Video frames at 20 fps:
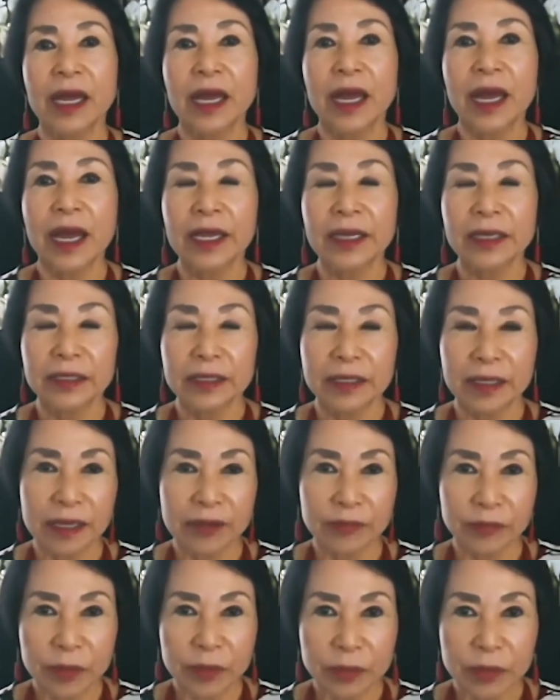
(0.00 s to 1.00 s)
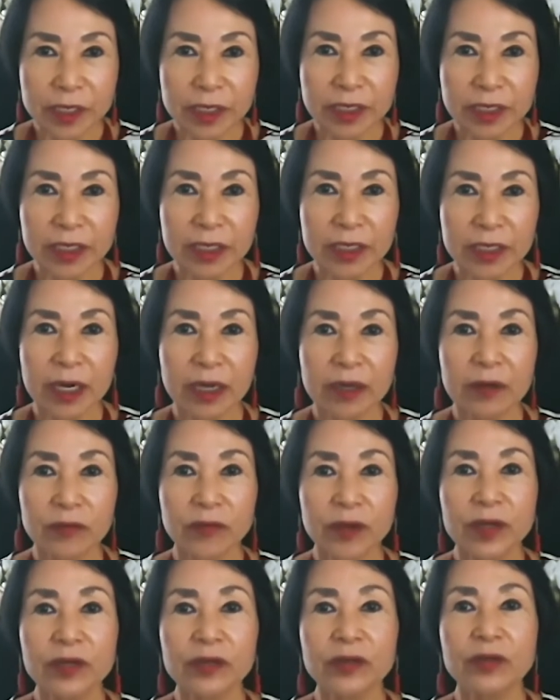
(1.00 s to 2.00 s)
And they've been meeting on a
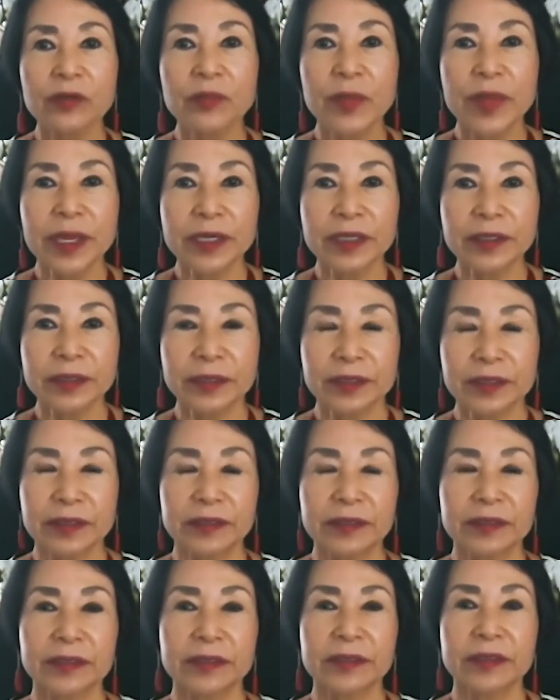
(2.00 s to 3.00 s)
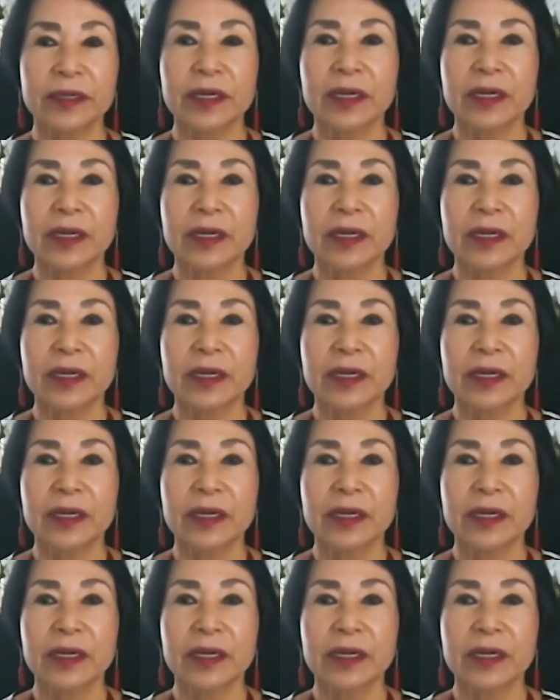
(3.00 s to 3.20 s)
regular basis.